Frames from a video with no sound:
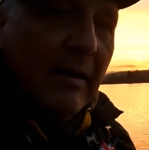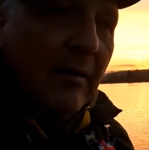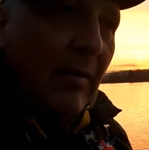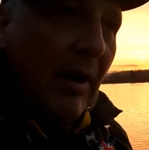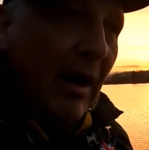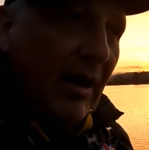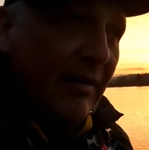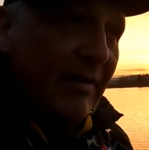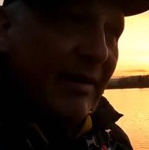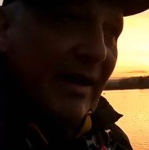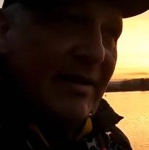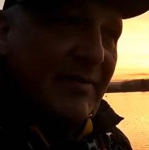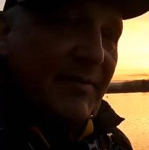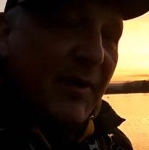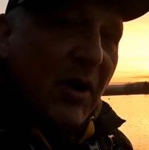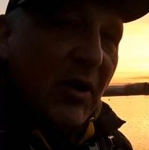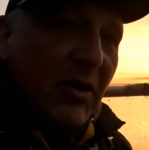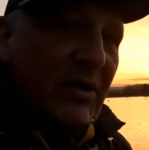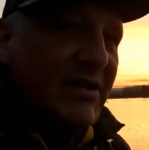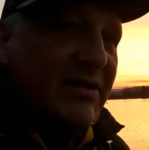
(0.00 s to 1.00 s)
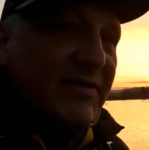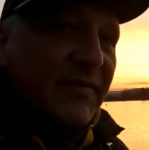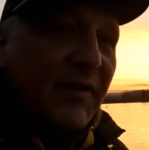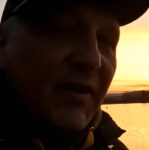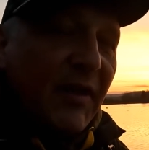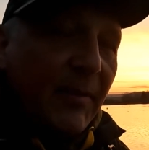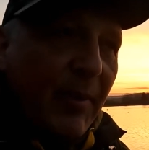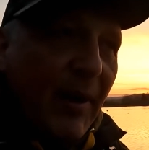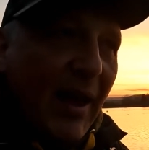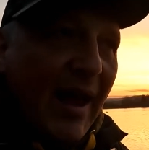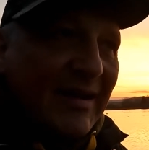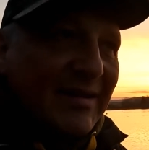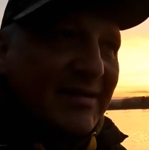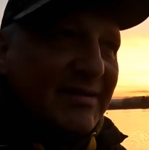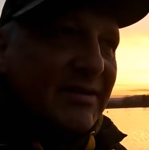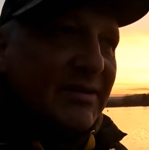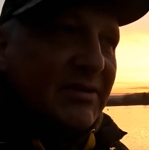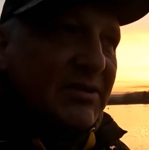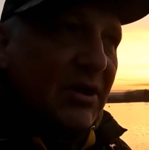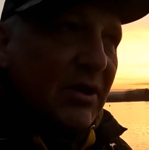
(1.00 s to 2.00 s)
And let's be honest, for the
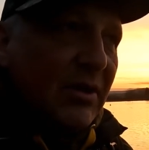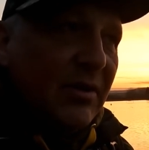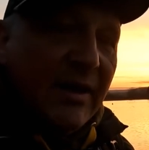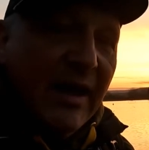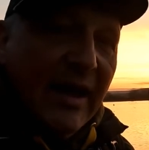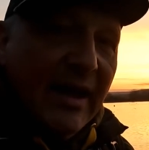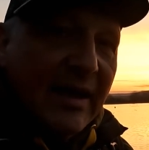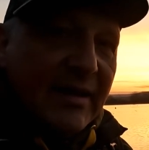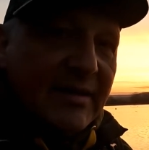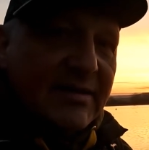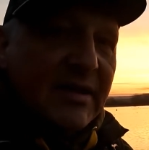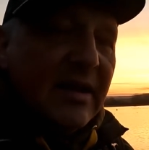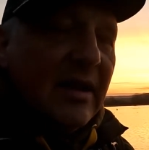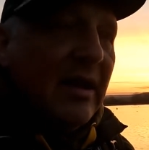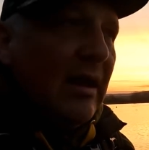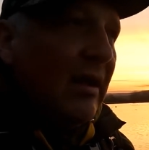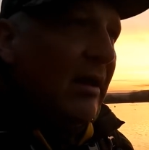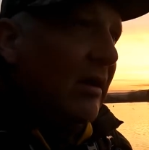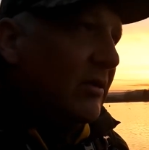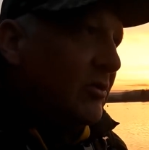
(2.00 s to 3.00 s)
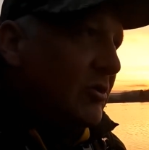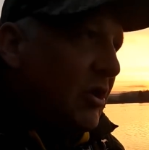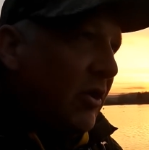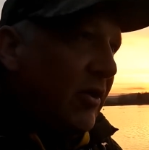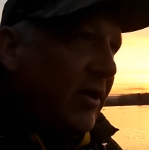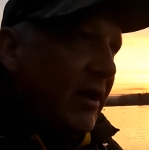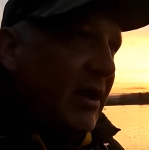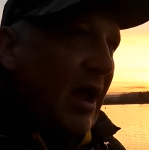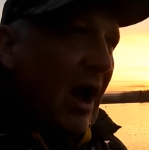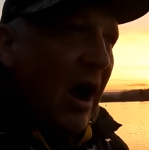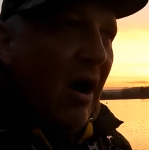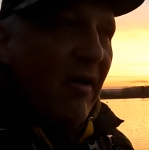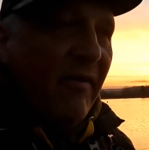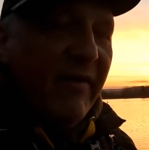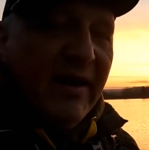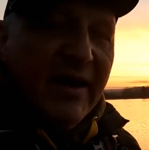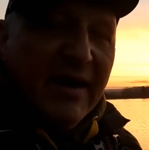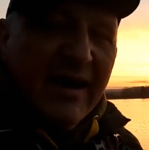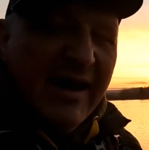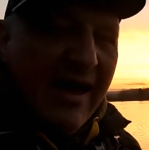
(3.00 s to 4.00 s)
past 2 years during
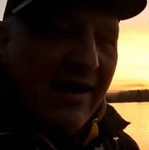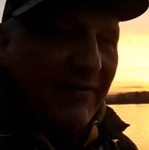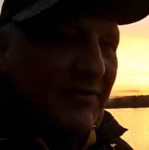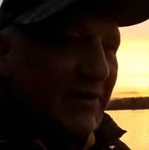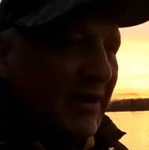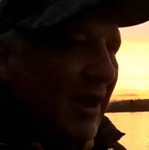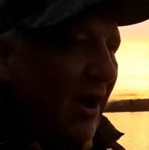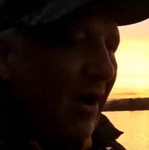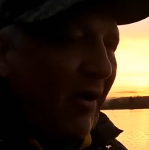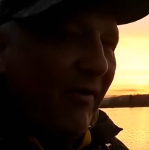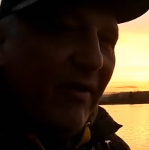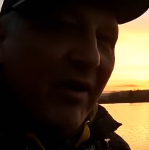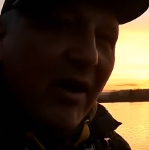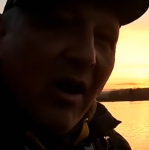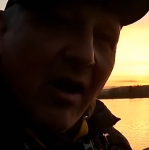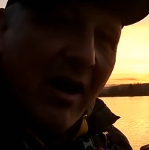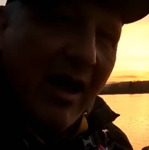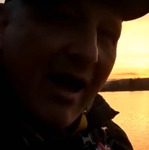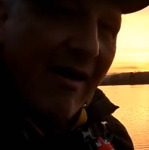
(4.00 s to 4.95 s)
COVID and after COVID, I